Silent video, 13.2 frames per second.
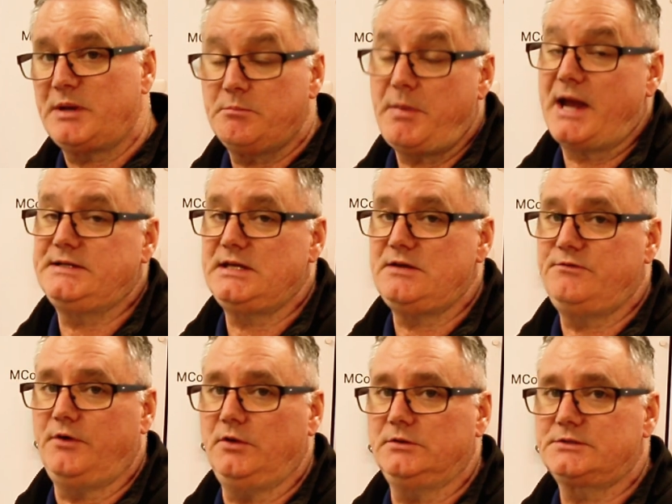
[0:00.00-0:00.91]
in by
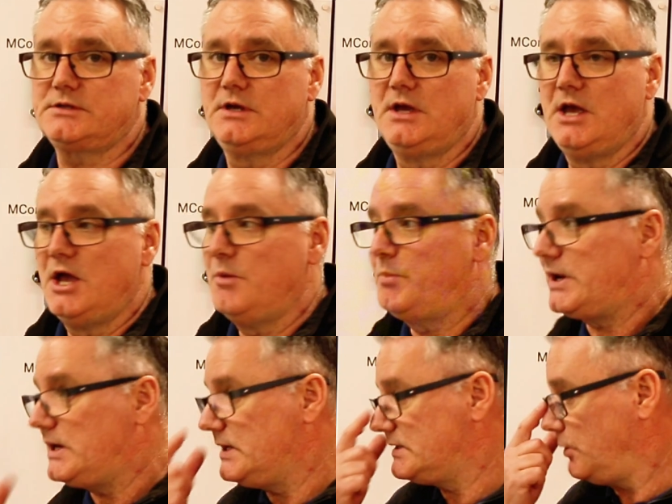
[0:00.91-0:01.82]
default. But
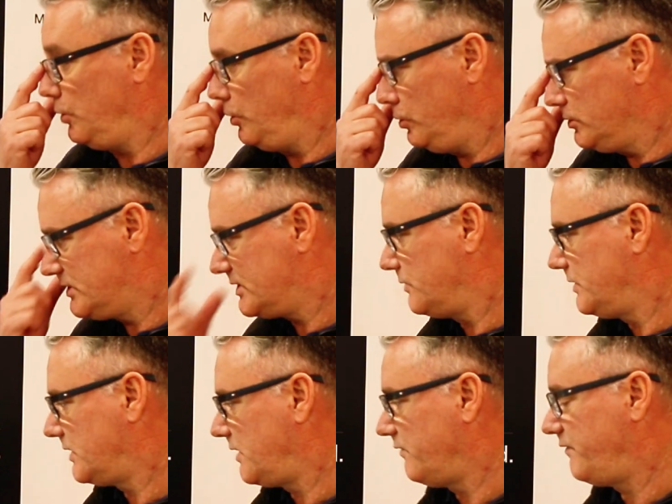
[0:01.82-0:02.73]
it is also
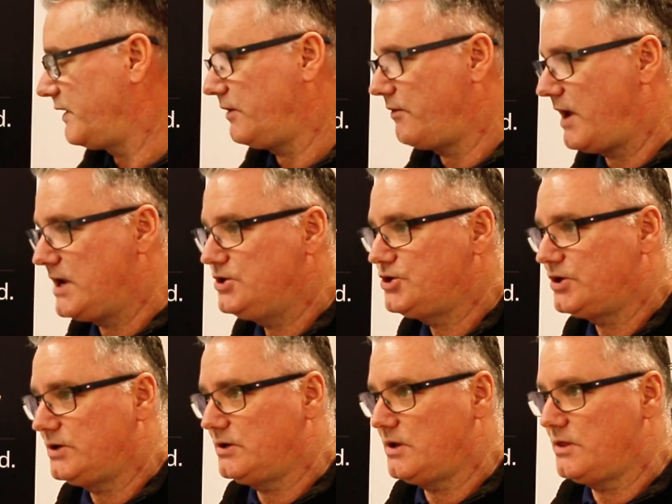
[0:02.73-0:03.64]
the
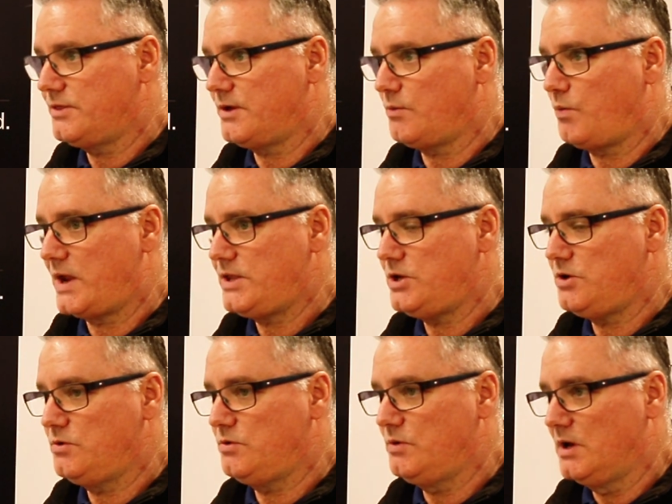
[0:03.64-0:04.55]
configuration that when
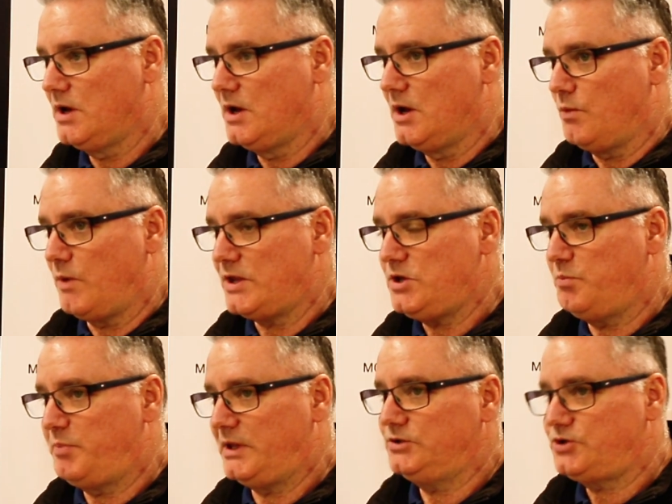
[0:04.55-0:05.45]
you
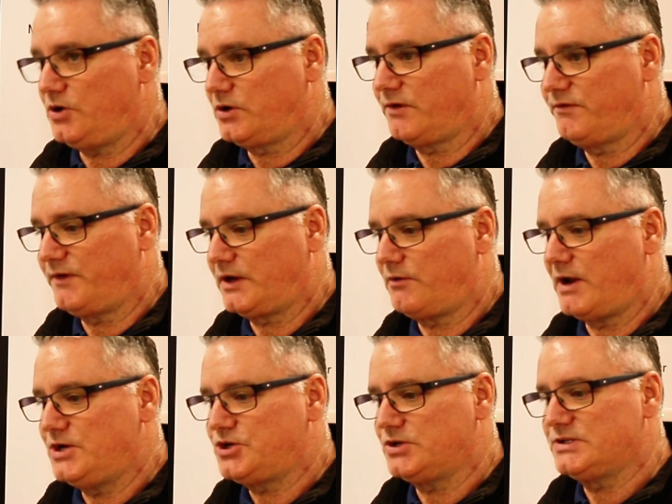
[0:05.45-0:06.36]
build your
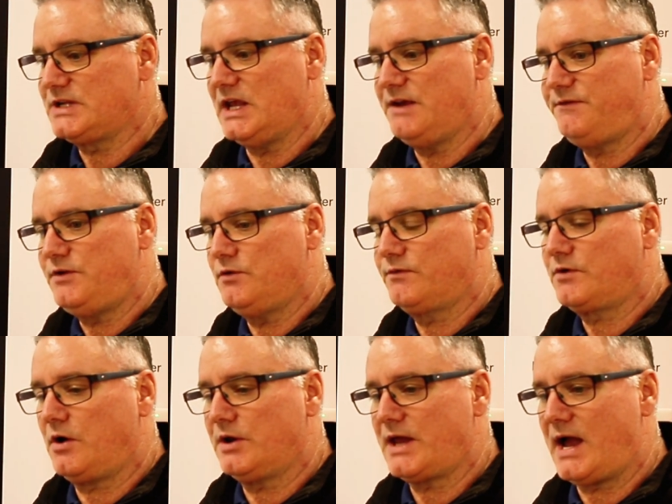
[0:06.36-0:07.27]
configurations, if you've
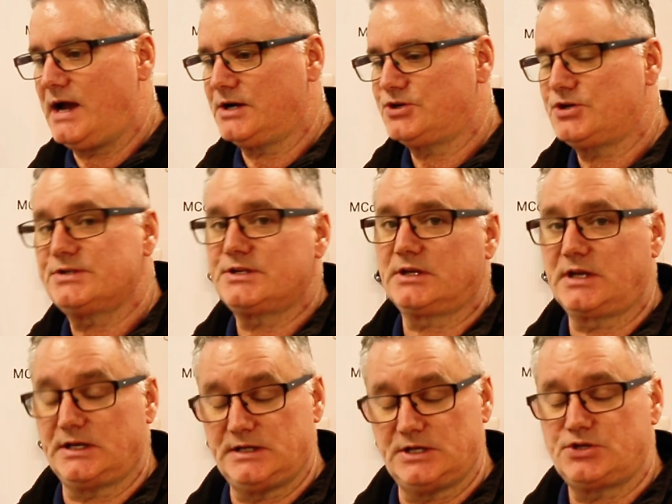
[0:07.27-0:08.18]
got actions and
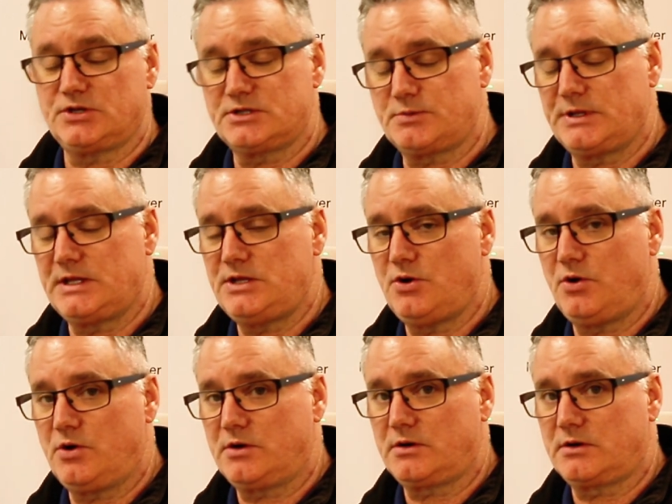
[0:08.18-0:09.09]
conditions within
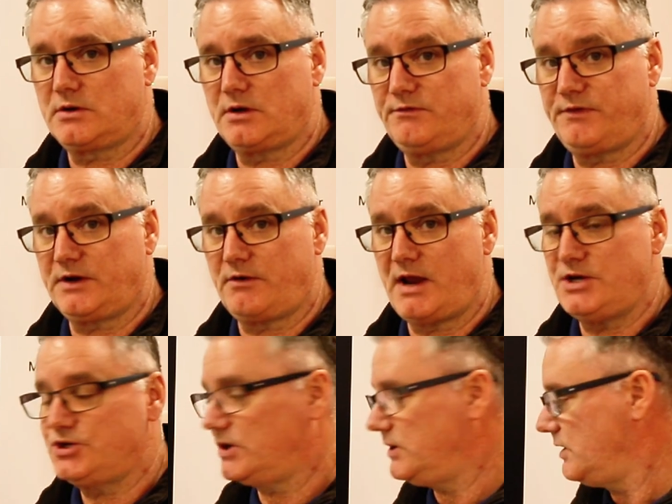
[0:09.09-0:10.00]
your
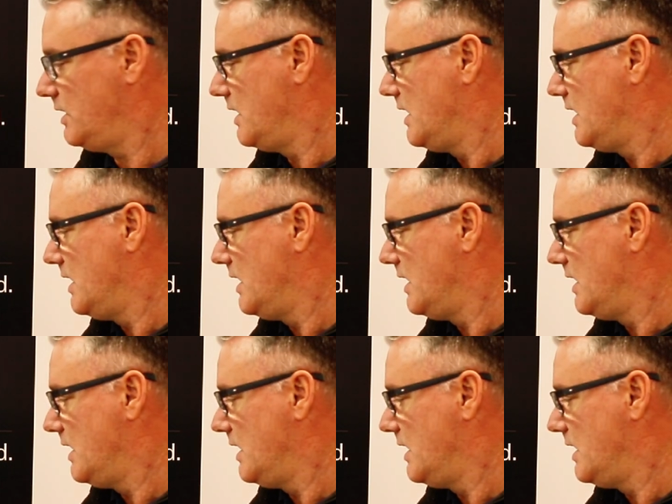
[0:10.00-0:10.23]
configuration,